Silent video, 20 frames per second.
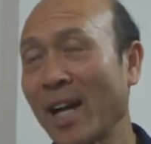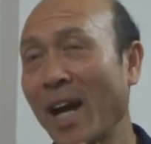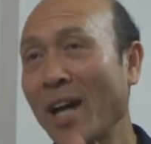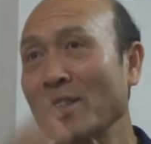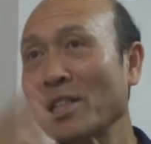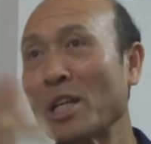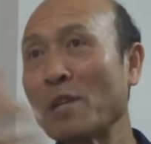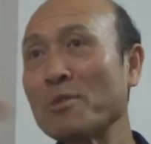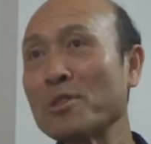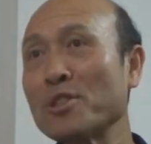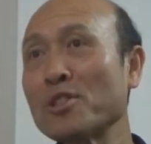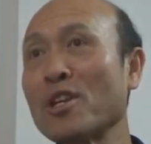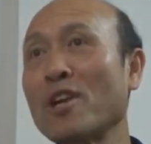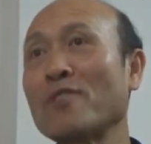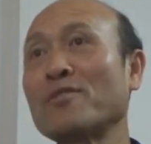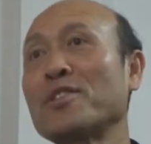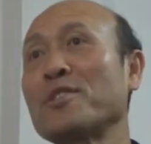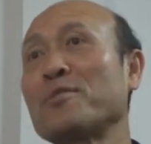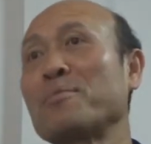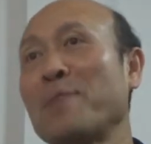How can we
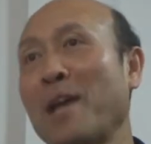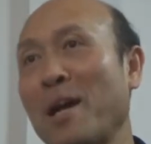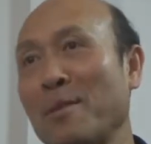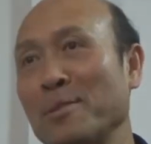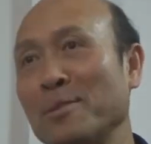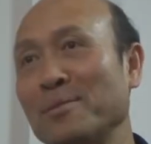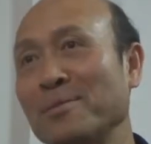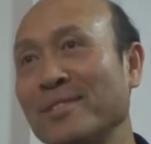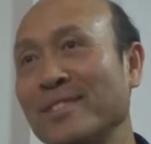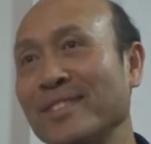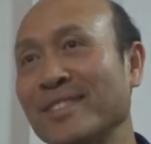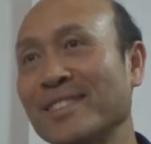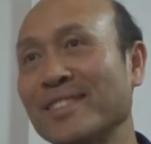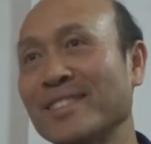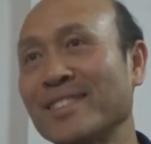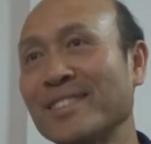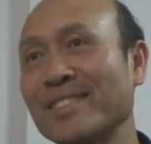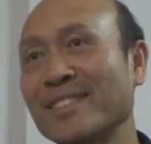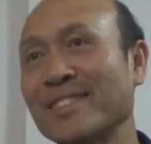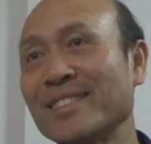solve this problem?
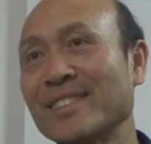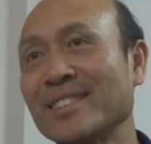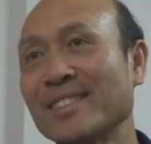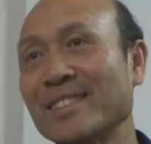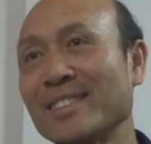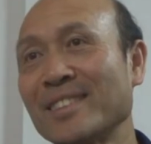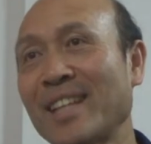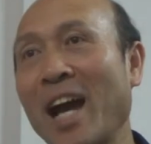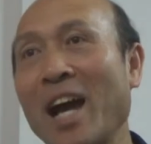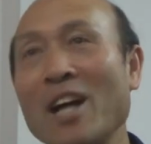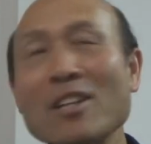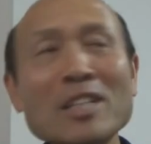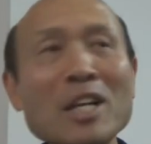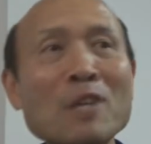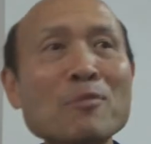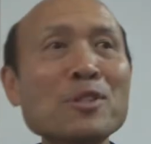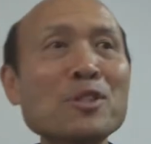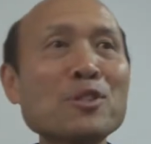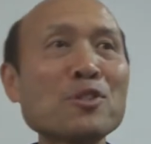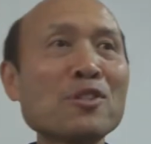How
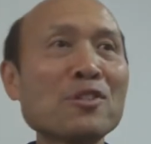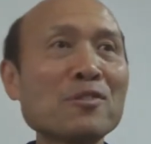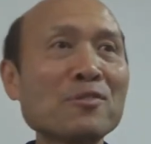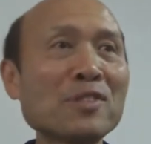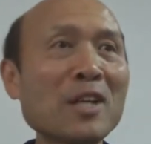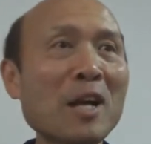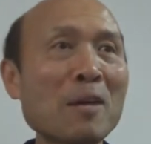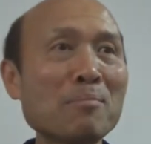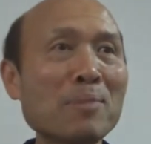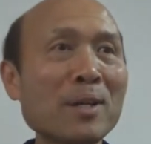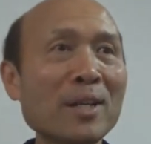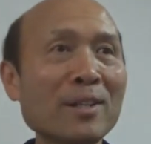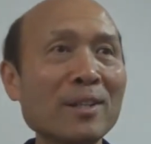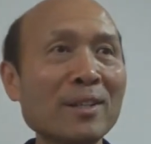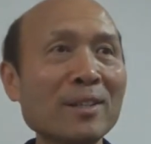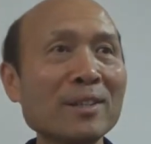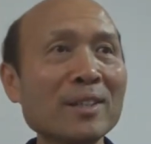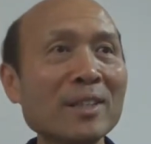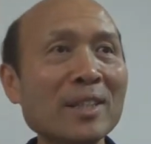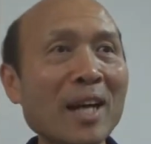can we serve God
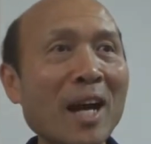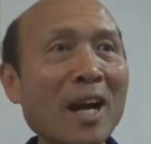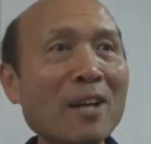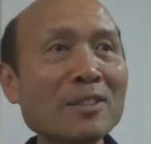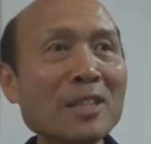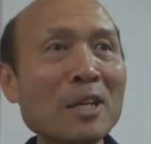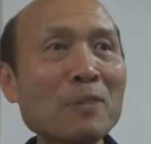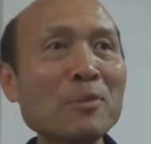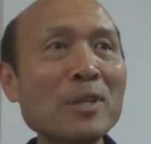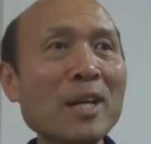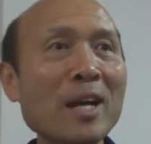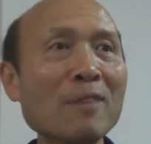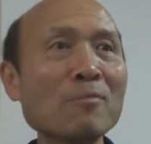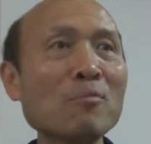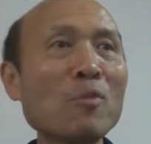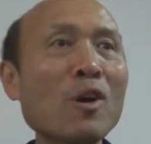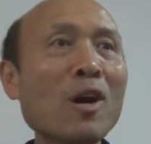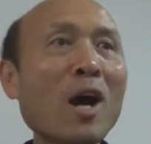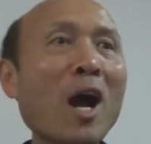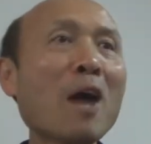better? How can we
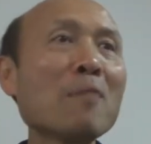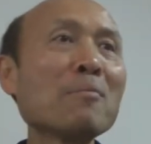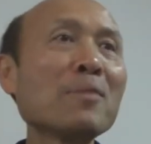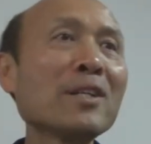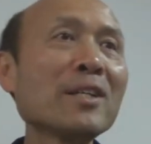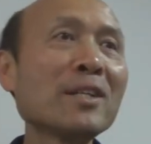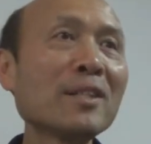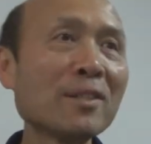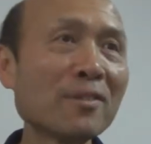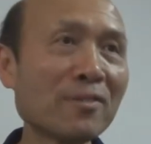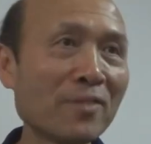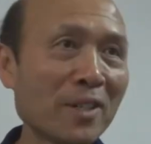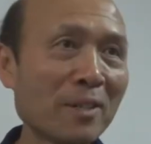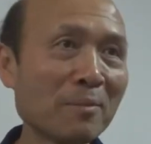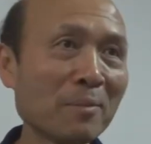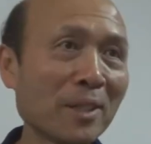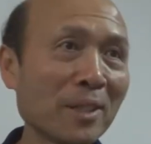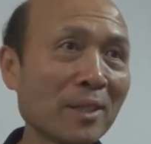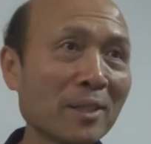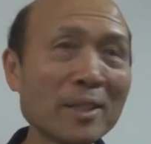have more harmony in the
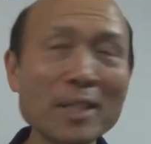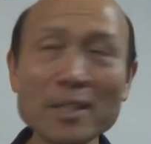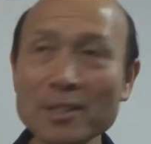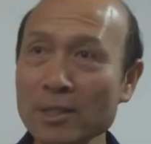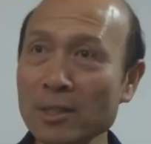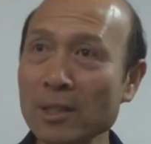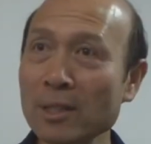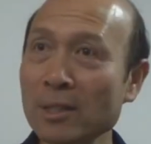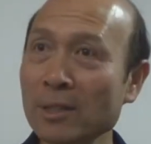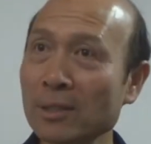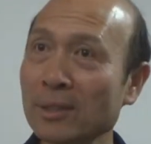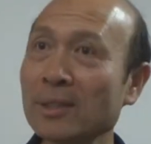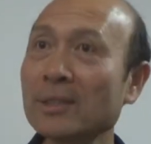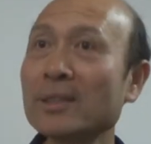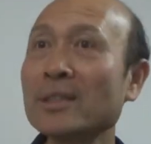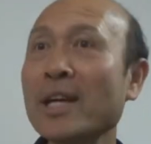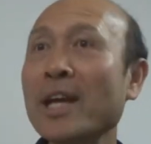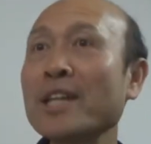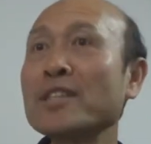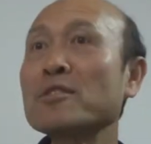family? That's
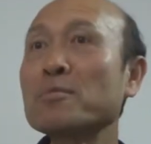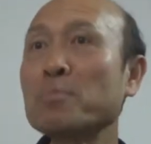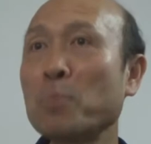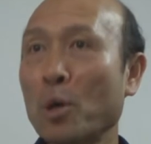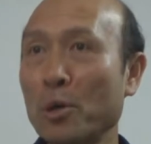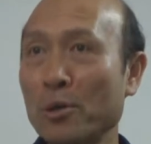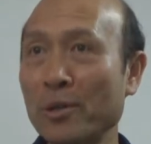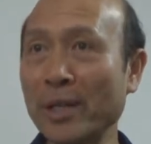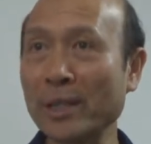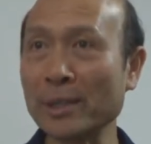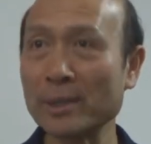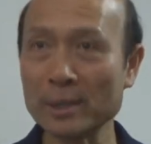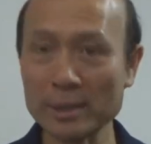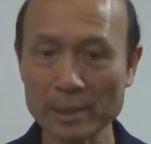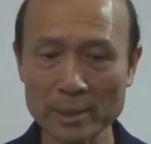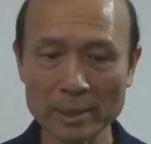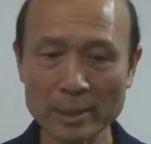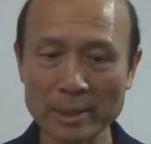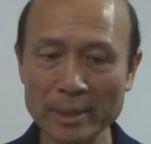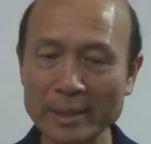exploring.
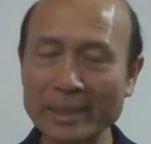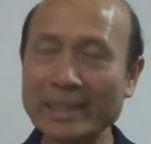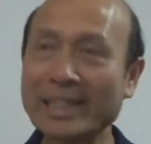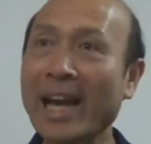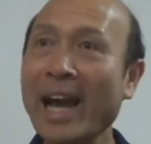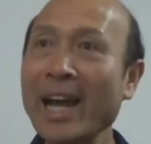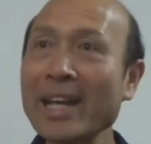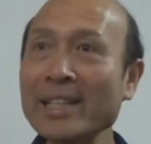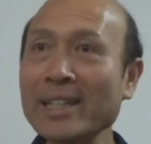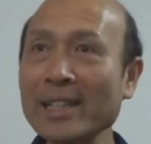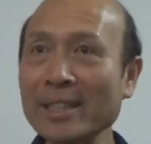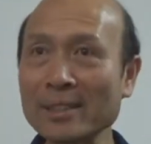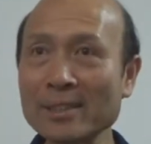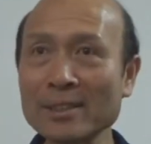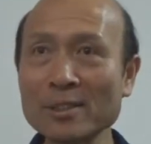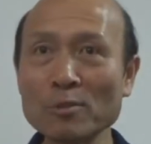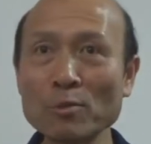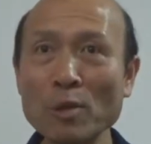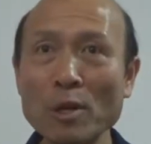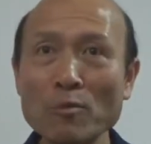
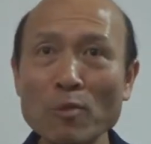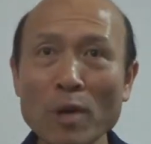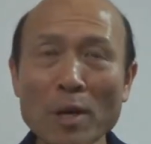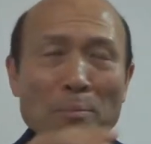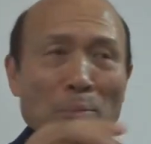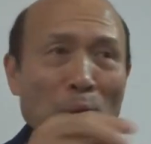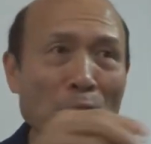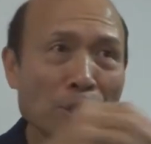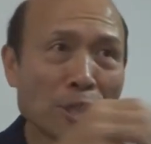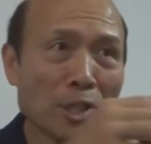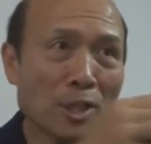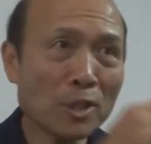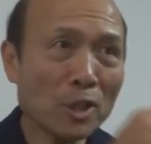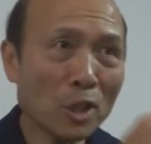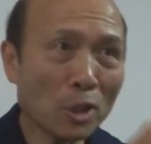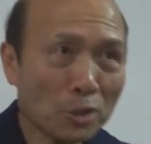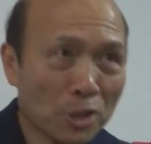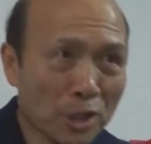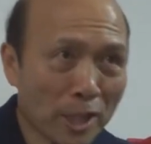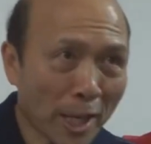Guiding. When one person
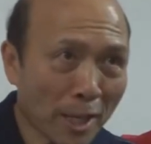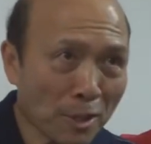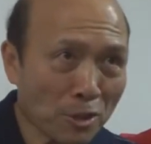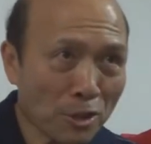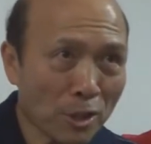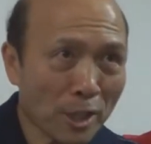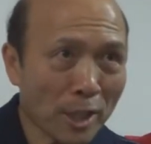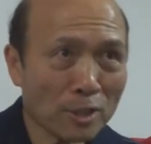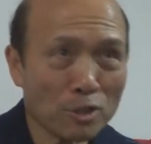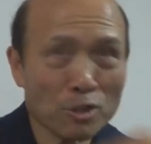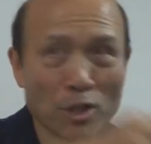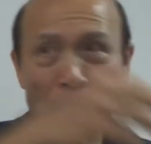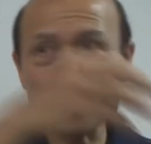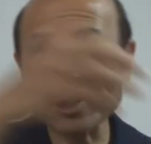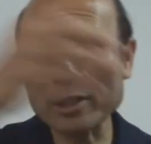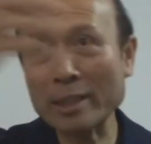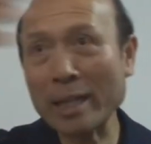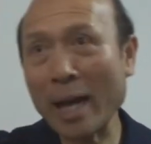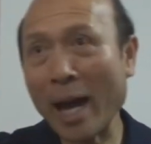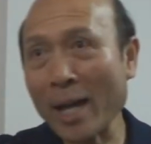knows the answer and trying
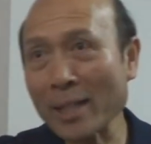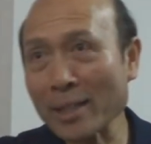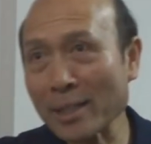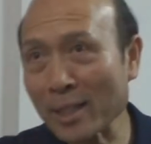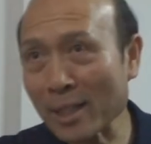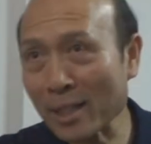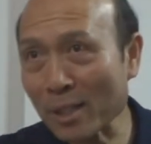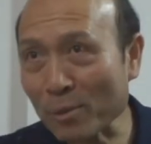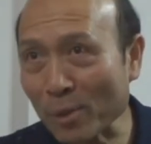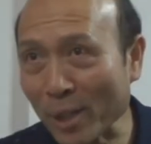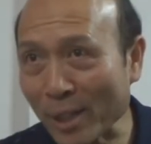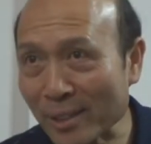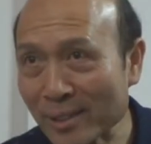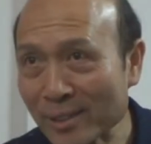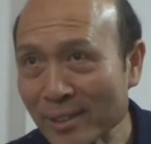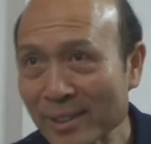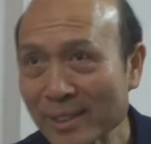to guide the other one